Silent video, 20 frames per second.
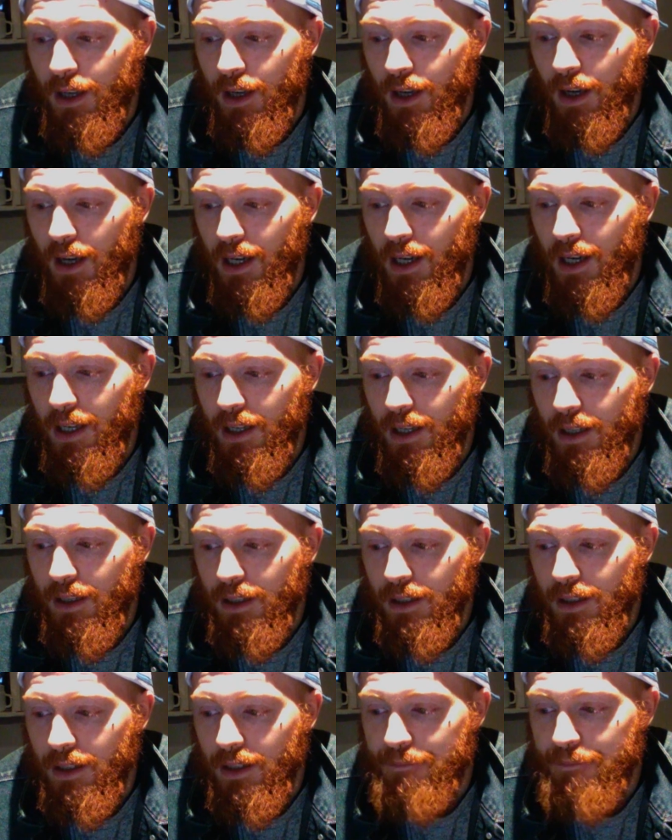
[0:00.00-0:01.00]

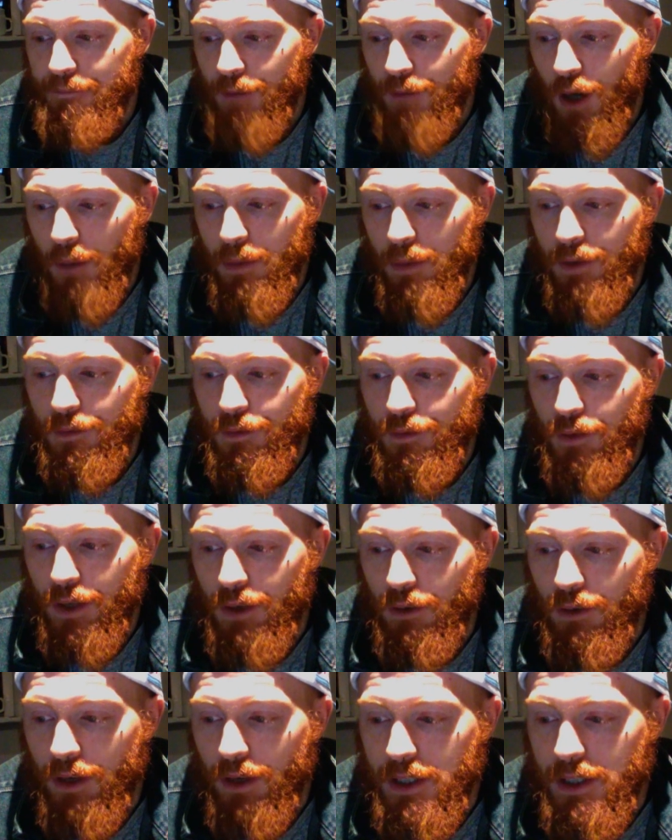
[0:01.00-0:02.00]
Not being funny,
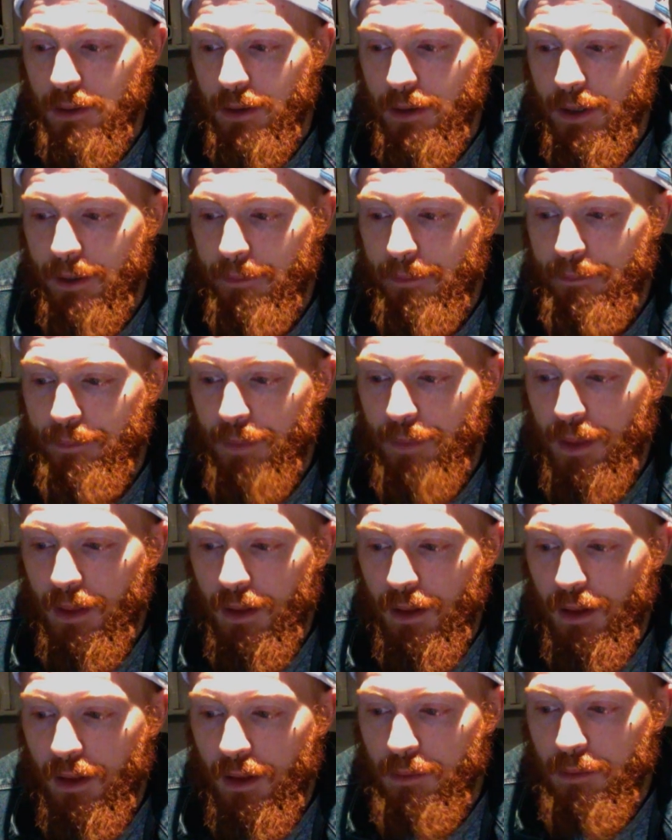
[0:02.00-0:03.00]
Reggie, mate.
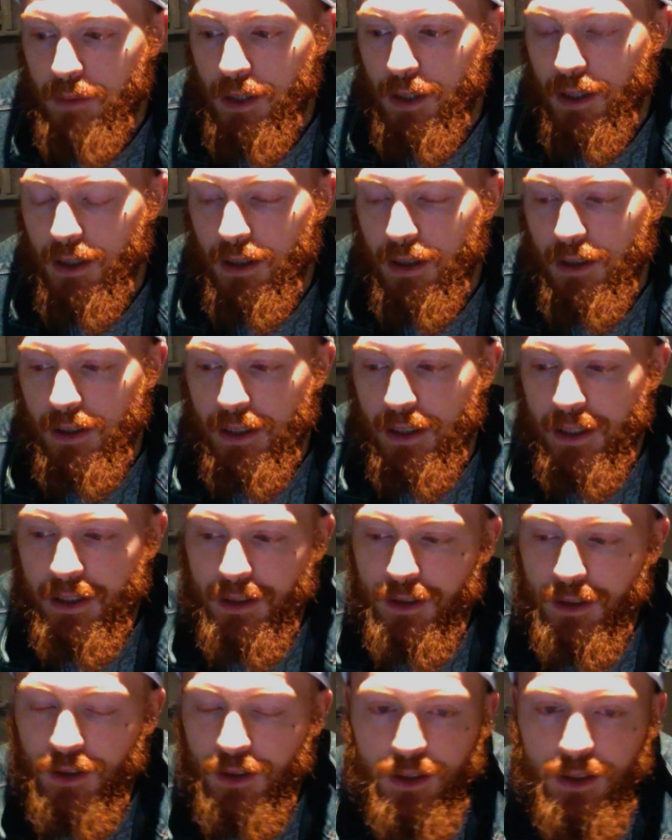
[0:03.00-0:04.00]
But
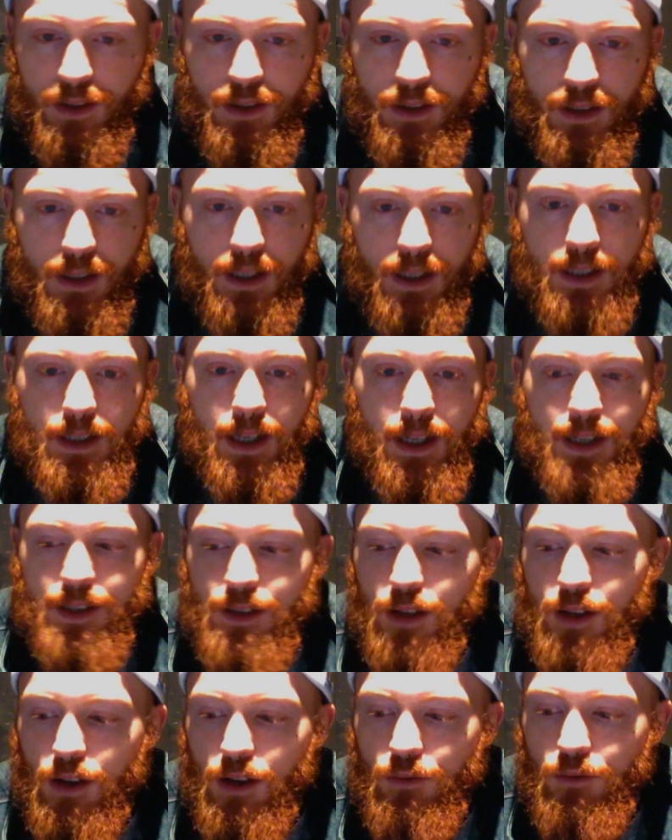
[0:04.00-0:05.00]
it's just, it's
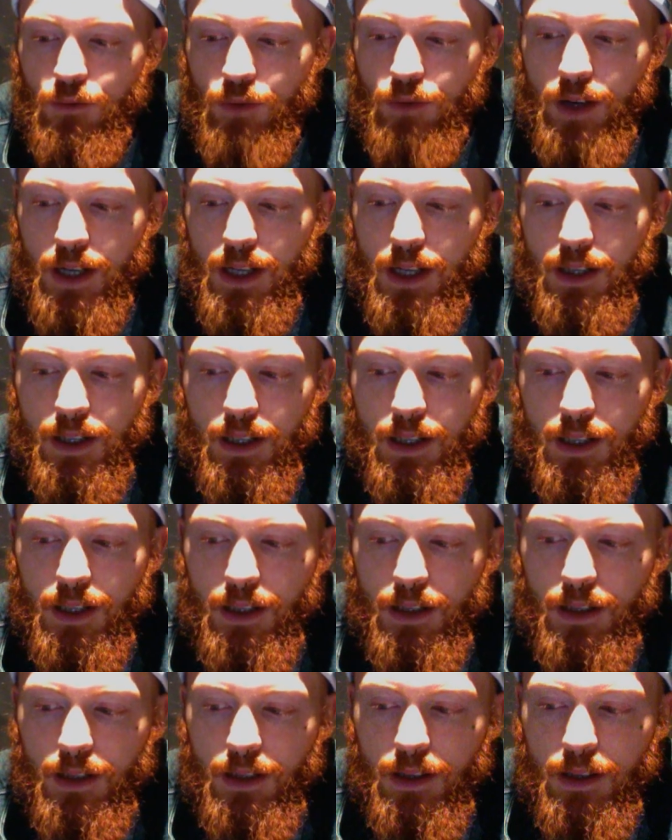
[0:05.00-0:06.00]
not
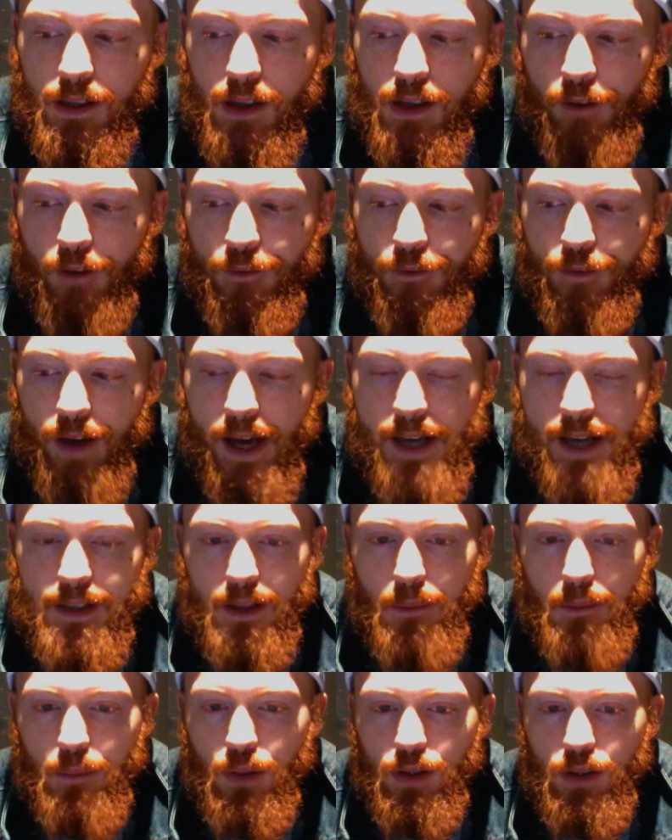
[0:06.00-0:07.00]
really a face
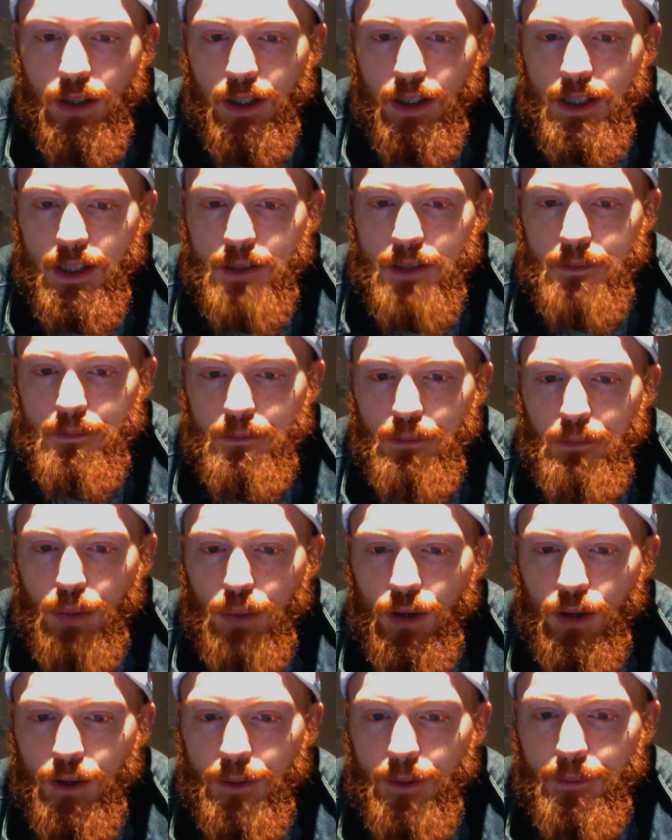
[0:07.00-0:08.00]
I'm pulling, it's
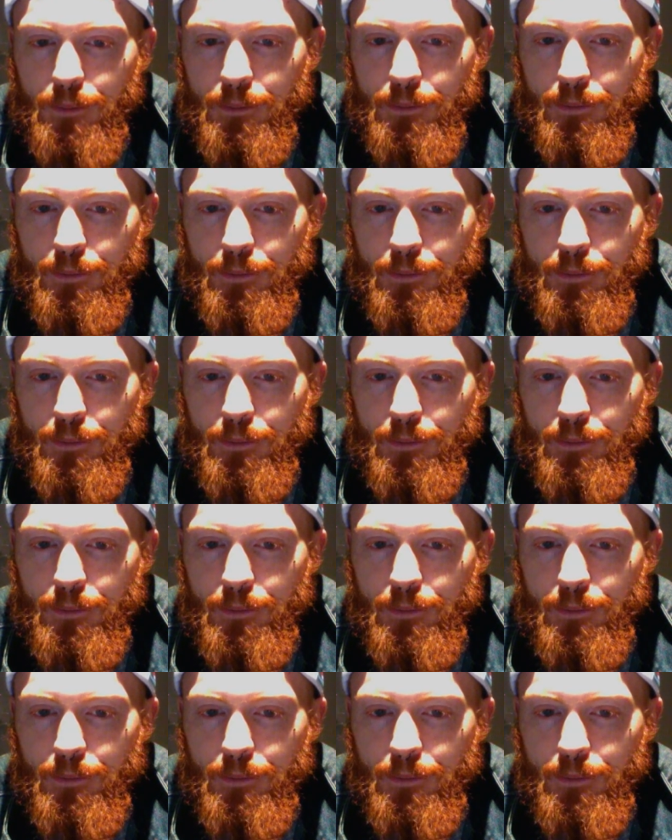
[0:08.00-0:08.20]
boredom.